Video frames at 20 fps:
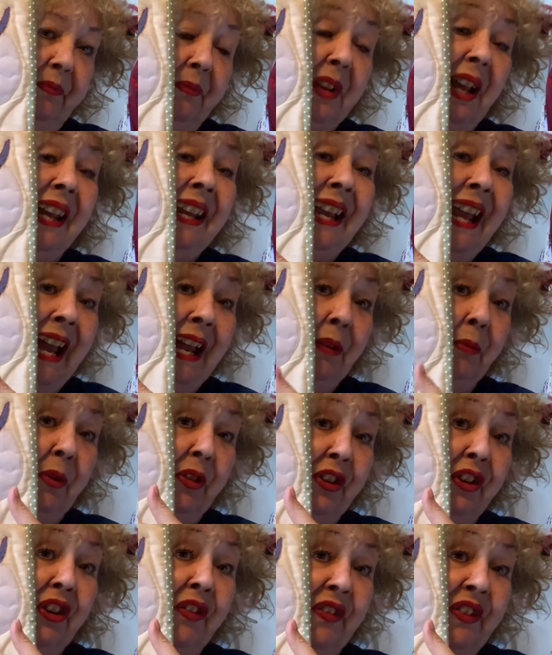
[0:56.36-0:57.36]
again with
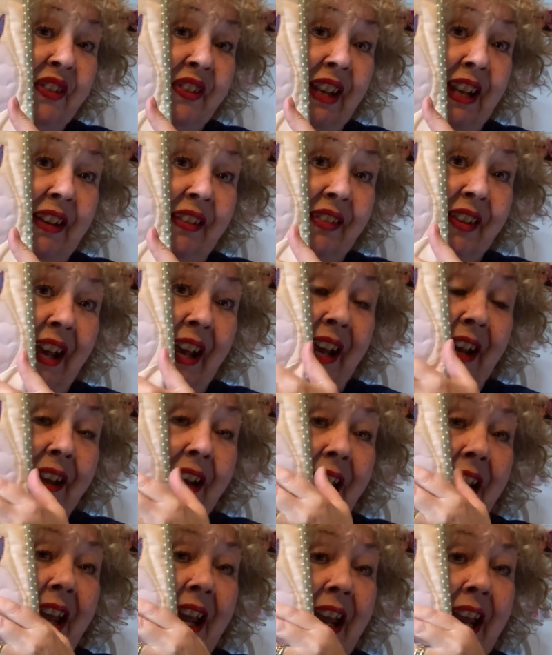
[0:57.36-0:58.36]
another zigzag.
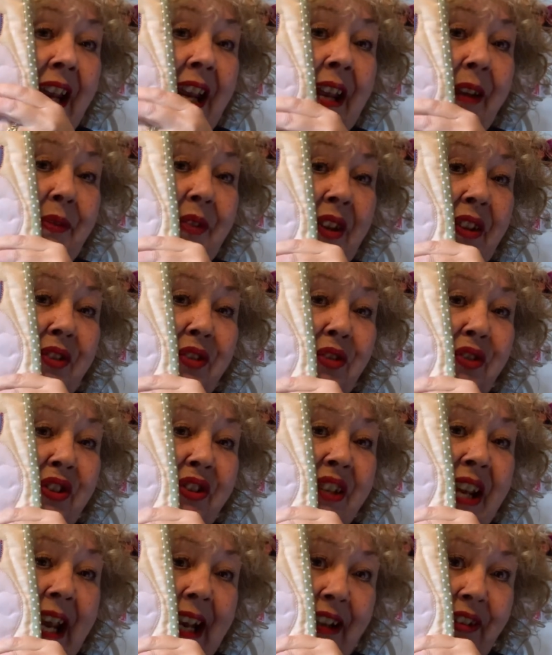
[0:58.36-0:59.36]
It gives it sort of
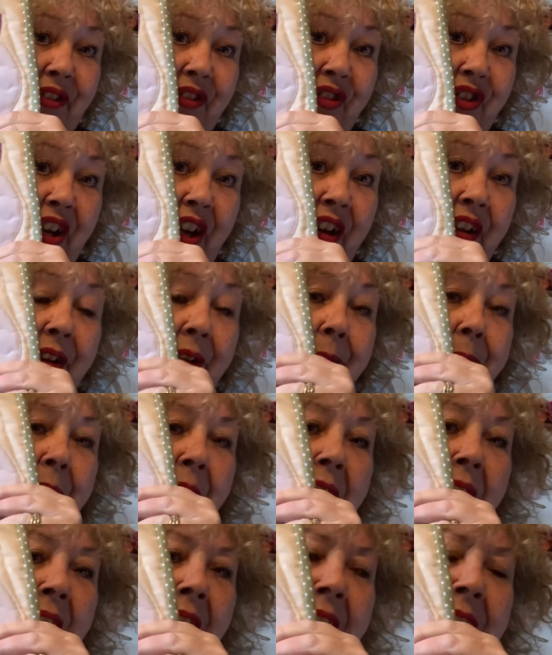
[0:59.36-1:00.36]
texture.
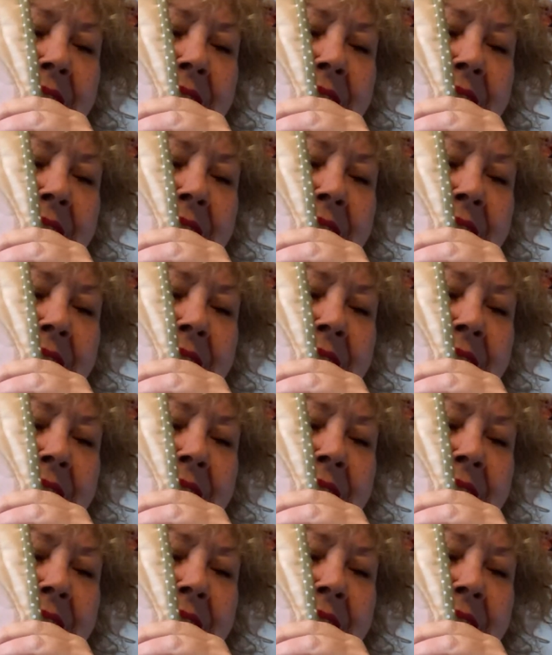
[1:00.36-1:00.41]
I